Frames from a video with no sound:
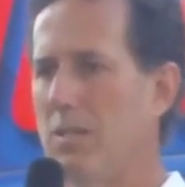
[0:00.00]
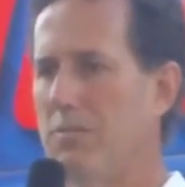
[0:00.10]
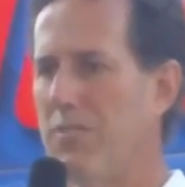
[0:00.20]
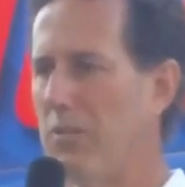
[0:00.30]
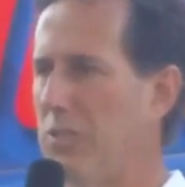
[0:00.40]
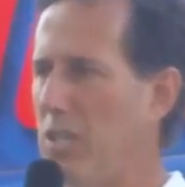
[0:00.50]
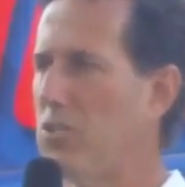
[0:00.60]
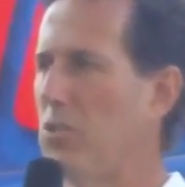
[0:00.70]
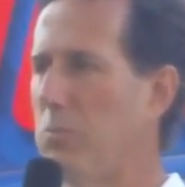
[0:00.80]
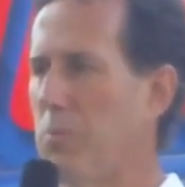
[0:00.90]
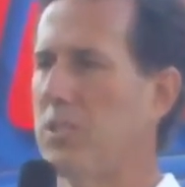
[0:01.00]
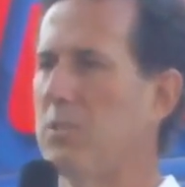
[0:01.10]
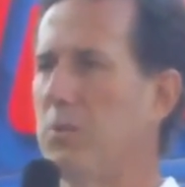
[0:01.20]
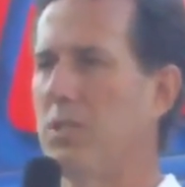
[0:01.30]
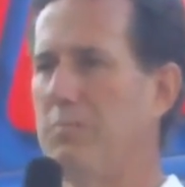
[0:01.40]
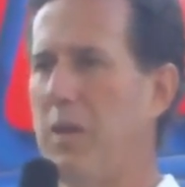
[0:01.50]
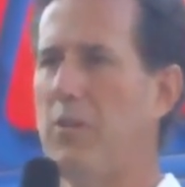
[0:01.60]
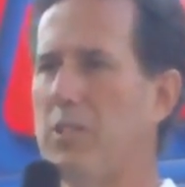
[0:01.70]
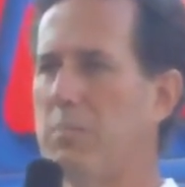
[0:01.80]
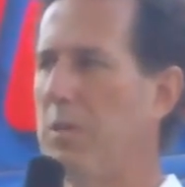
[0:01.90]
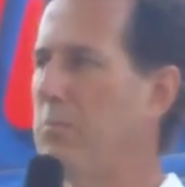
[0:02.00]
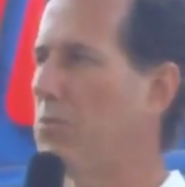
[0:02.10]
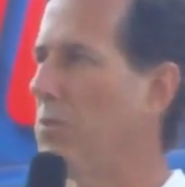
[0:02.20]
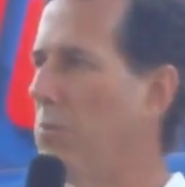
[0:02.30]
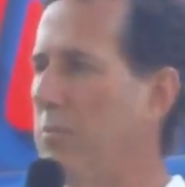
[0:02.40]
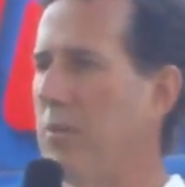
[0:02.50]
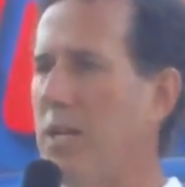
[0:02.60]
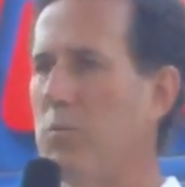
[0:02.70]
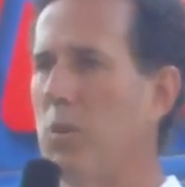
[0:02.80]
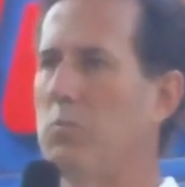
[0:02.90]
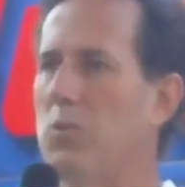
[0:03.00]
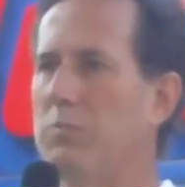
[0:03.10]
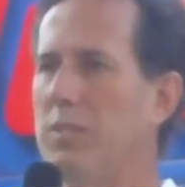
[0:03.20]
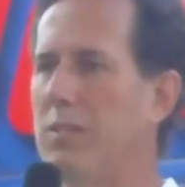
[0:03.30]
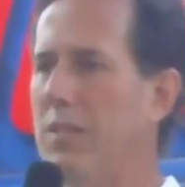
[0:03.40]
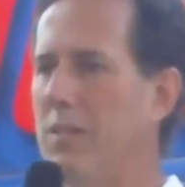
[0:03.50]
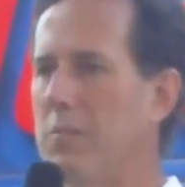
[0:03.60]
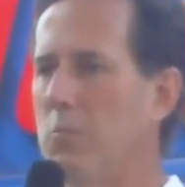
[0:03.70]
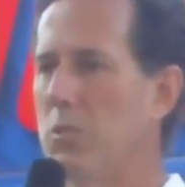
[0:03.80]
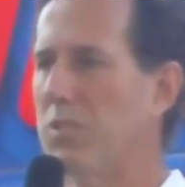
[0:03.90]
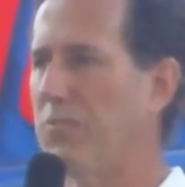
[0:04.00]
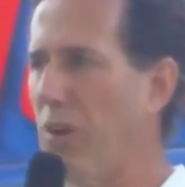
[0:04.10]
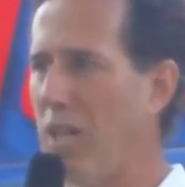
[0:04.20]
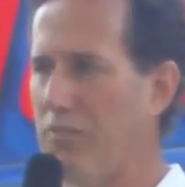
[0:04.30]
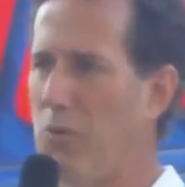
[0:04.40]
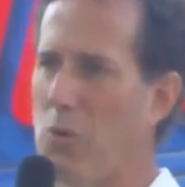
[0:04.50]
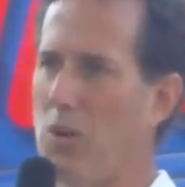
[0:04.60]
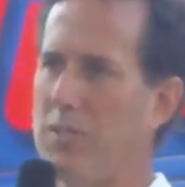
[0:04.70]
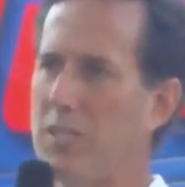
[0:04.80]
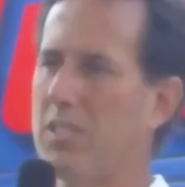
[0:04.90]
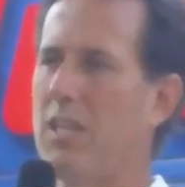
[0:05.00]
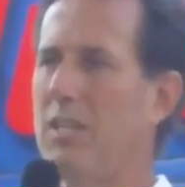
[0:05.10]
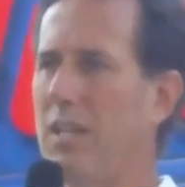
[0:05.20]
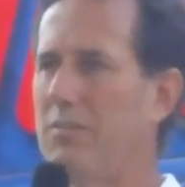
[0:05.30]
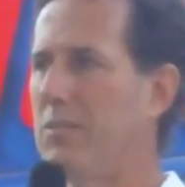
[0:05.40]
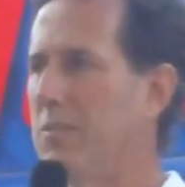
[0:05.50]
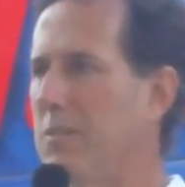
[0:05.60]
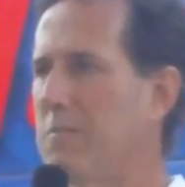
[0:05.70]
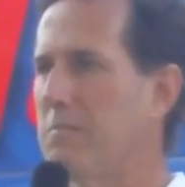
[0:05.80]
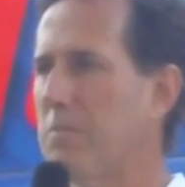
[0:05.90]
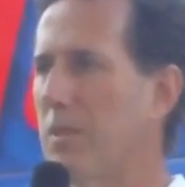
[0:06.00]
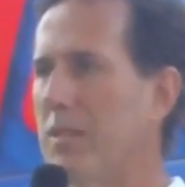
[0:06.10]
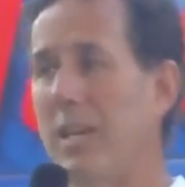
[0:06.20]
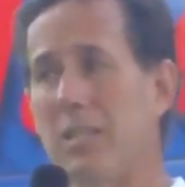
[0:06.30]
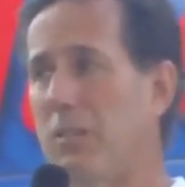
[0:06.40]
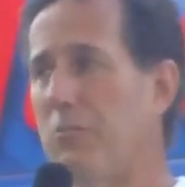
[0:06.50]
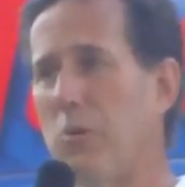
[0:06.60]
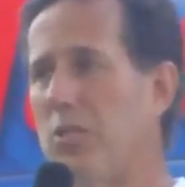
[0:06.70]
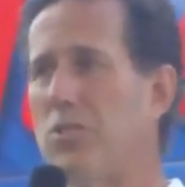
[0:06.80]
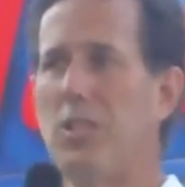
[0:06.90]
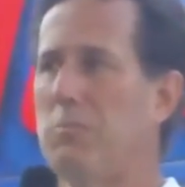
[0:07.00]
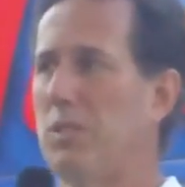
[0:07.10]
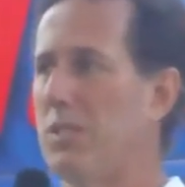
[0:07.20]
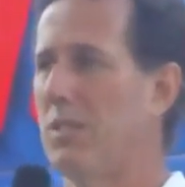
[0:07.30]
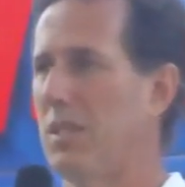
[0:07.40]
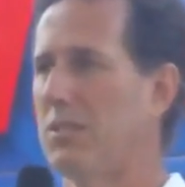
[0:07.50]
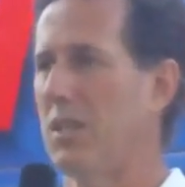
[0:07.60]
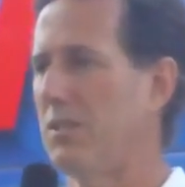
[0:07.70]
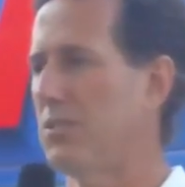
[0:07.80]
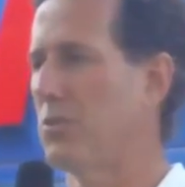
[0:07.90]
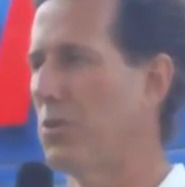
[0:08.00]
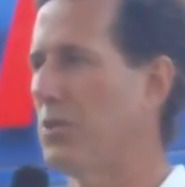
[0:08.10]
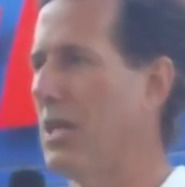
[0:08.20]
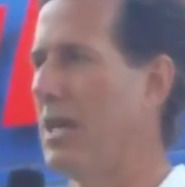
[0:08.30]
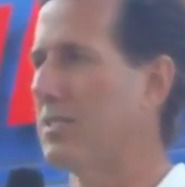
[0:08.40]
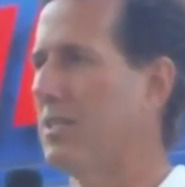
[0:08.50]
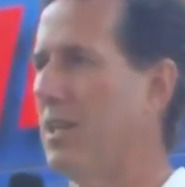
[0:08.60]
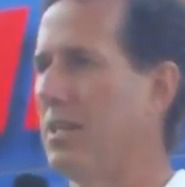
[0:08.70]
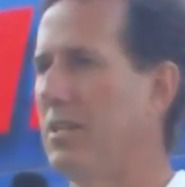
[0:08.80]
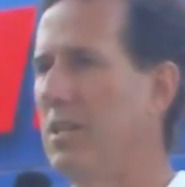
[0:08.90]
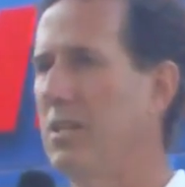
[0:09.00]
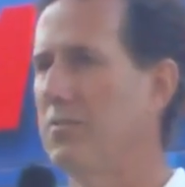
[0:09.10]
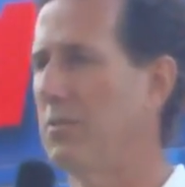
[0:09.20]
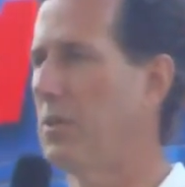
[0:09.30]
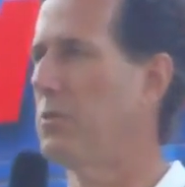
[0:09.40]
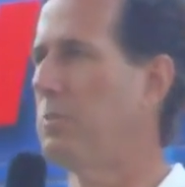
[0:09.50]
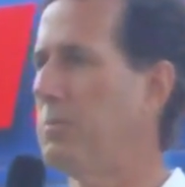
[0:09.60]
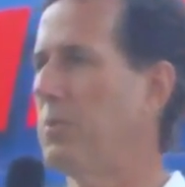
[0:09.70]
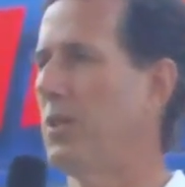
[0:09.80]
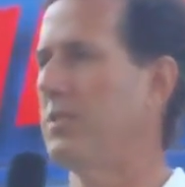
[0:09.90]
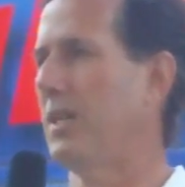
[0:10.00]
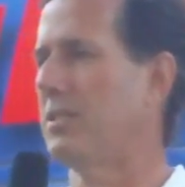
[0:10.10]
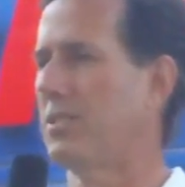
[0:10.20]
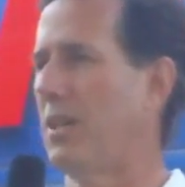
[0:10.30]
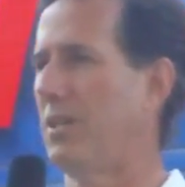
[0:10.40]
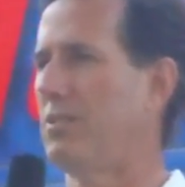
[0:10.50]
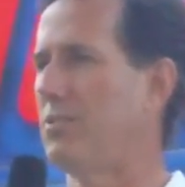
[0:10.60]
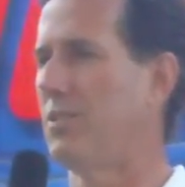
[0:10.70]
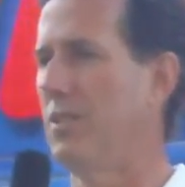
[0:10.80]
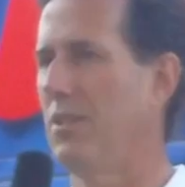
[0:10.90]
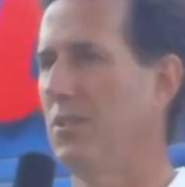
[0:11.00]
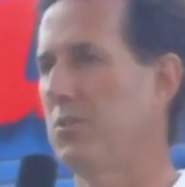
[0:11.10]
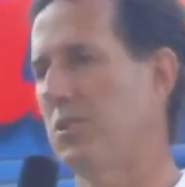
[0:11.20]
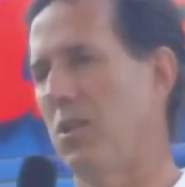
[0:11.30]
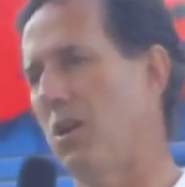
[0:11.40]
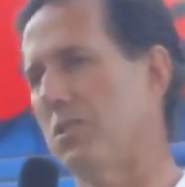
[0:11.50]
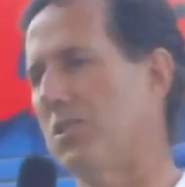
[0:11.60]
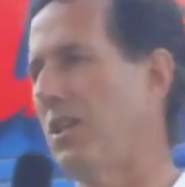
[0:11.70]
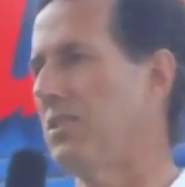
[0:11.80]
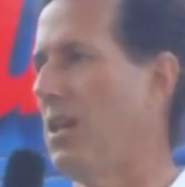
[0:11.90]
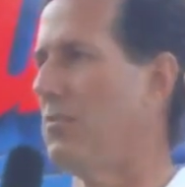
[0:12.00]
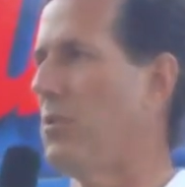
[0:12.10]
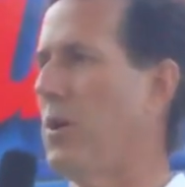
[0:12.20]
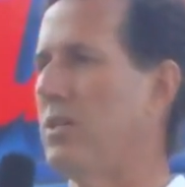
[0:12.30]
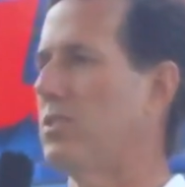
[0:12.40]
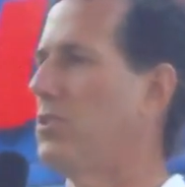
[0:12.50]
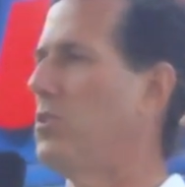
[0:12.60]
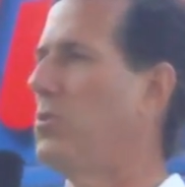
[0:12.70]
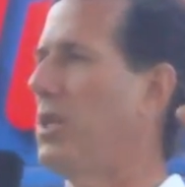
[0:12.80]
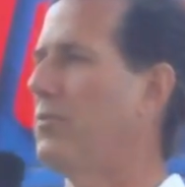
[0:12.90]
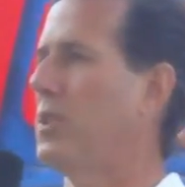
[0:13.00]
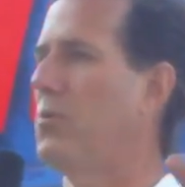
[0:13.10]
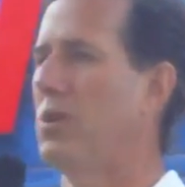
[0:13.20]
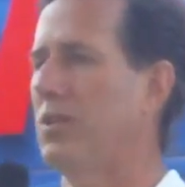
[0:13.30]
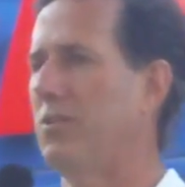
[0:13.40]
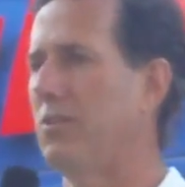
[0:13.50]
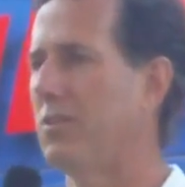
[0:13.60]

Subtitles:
foundational principle of marriage being between one man and one woman was fought for on the state level. And that differentiates me, as you heard last night, from other people on that stage who said, oh, states have the rights to do whatever they want to do.